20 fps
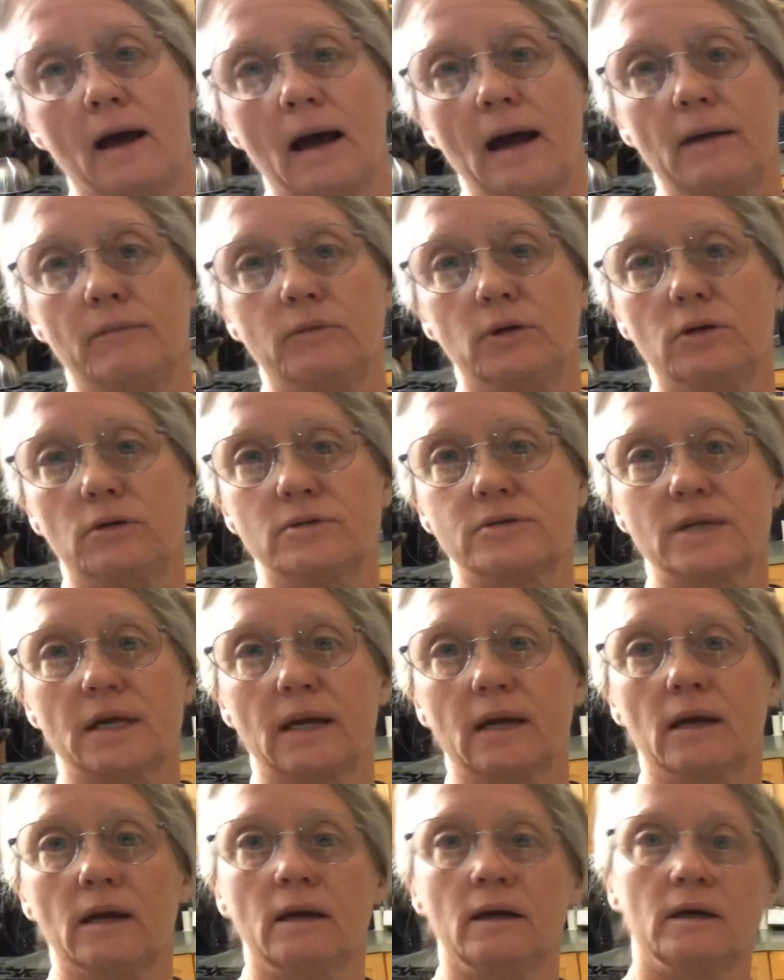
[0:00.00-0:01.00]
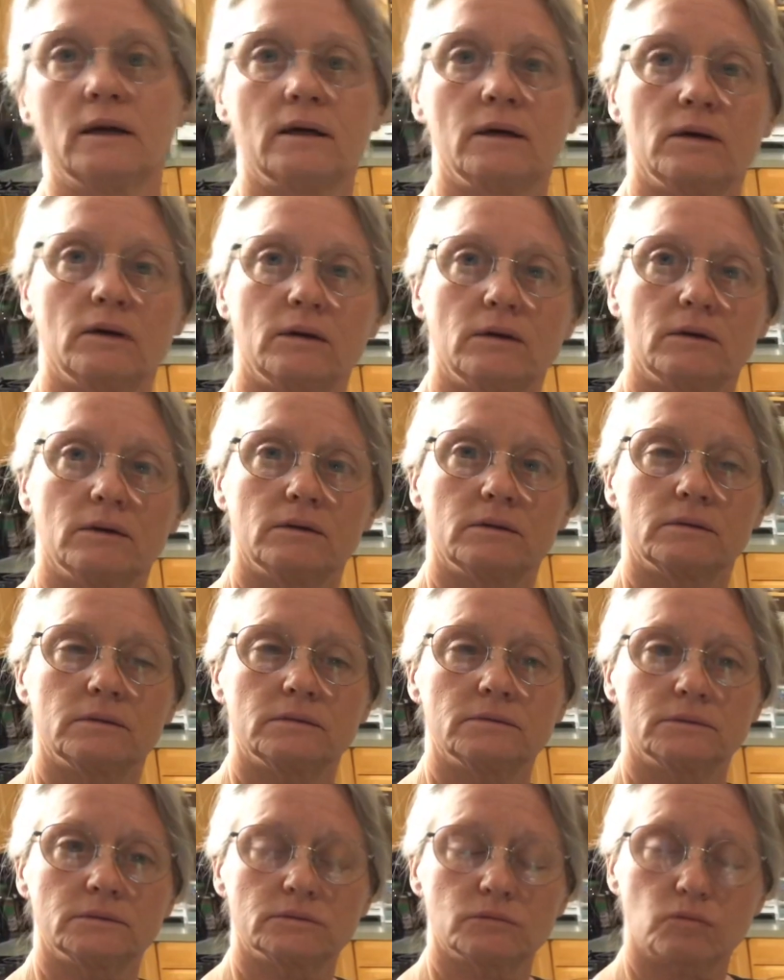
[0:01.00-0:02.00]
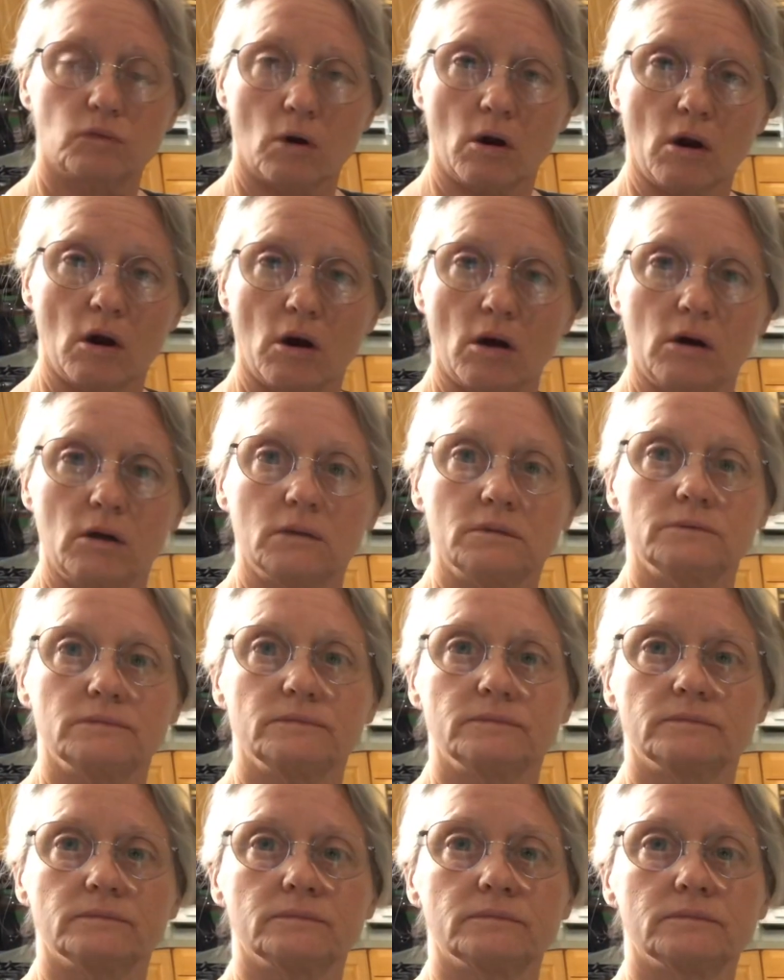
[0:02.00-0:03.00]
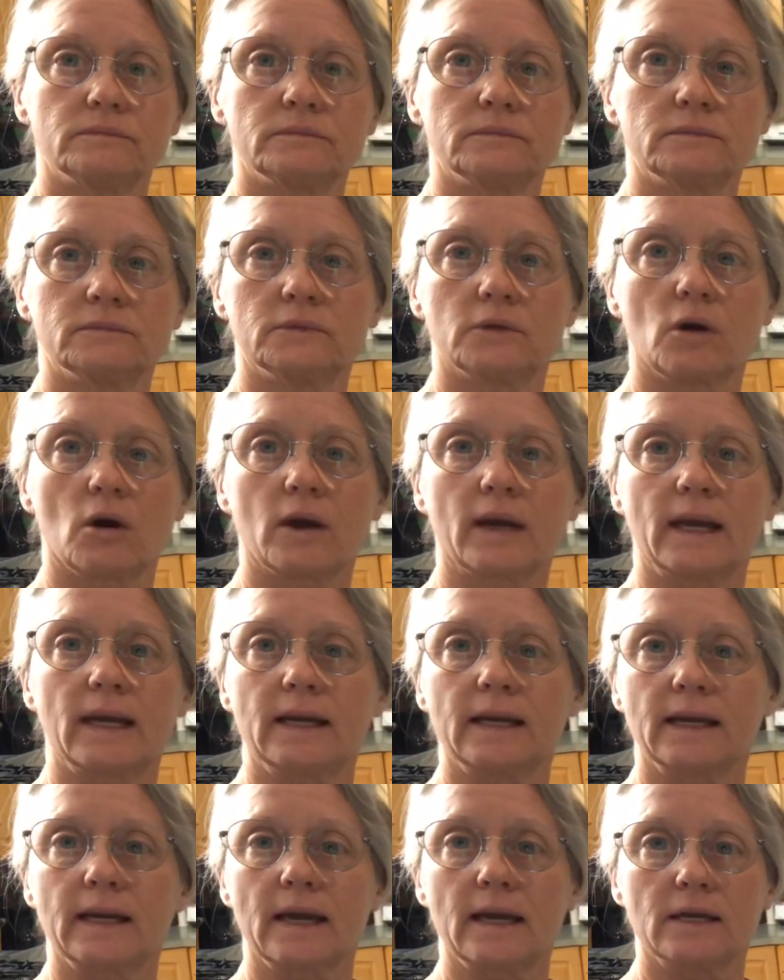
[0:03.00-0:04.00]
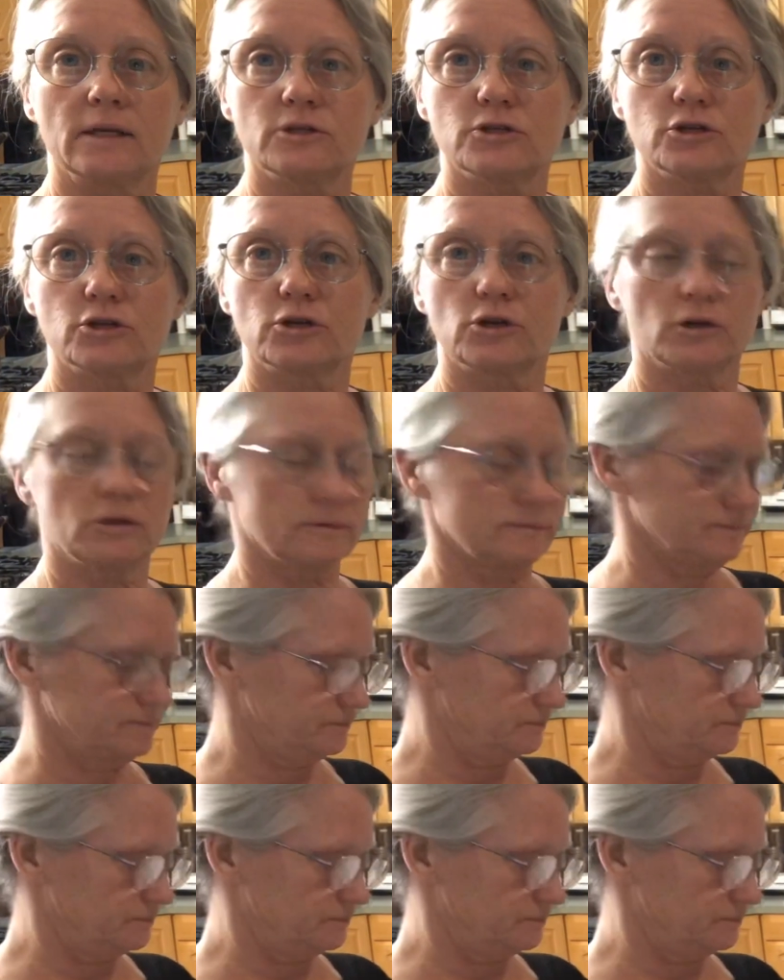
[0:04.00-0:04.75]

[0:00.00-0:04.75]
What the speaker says: I'm using raw organic cane sugar,